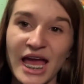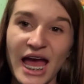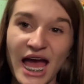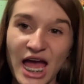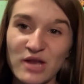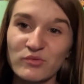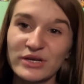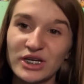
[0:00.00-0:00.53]

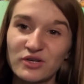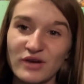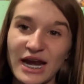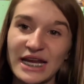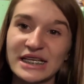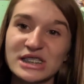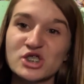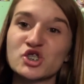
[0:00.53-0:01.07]
I regret
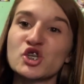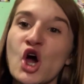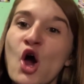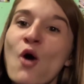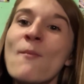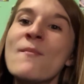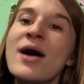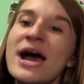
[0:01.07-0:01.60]
it
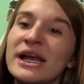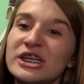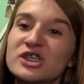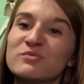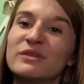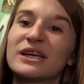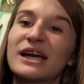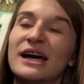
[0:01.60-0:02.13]
so much
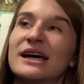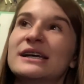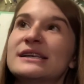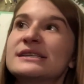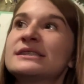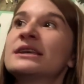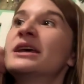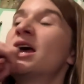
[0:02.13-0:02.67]

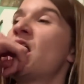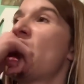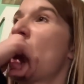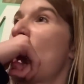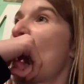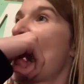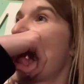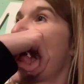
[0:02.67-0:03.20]
because
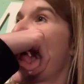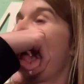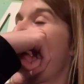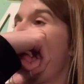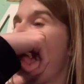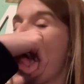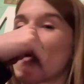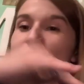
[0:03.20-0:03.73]

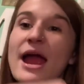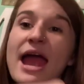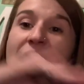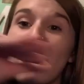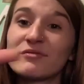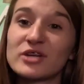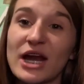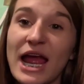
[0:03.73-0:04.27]
right
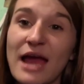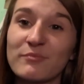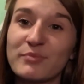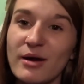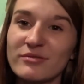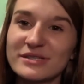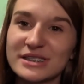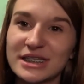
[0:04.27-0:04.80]
after I had
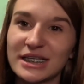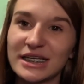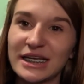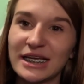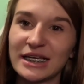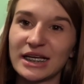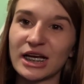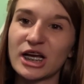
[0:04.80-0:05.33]
posted
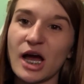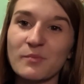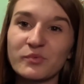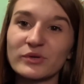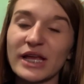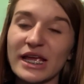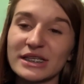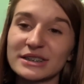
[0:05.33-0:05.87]
it, a couple
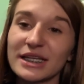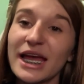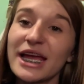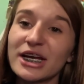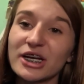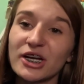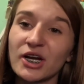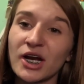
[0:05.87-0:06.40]
days
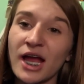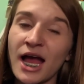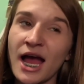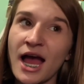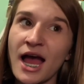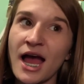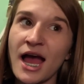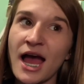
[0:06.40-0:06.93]
later,
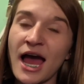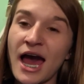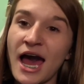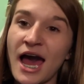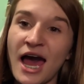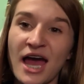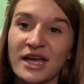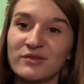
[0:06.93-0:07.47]

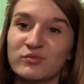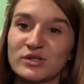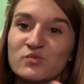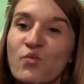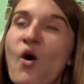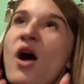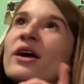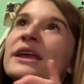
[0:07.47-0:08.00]
I was
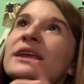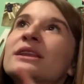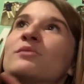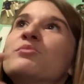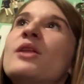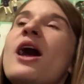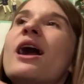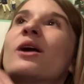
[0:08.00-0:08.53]
walking the
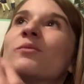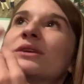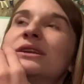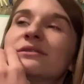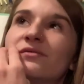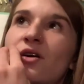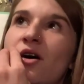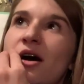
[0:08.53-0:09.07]
block with
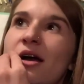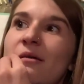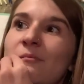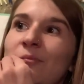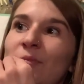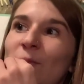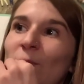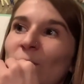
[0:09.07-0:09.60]
Devon,
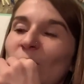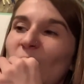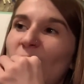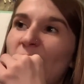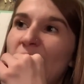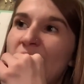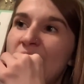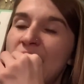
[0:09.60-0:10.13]

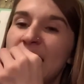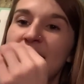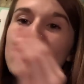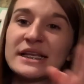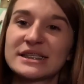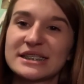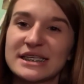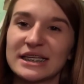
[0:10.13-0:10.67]
and
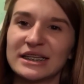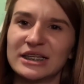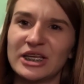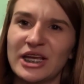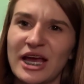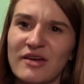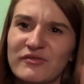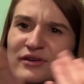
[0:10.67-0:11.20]

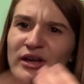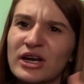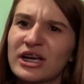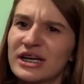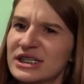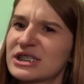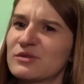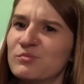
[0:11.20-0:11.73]
instantly I felt a
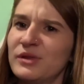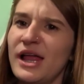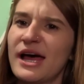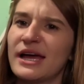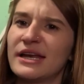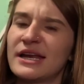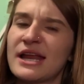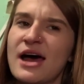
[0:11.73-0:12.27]
gush of
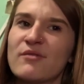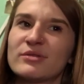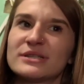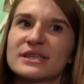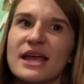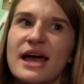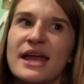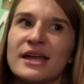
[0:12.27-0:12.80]
blood, and I was
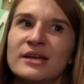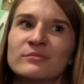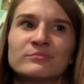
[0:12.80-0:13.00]
like,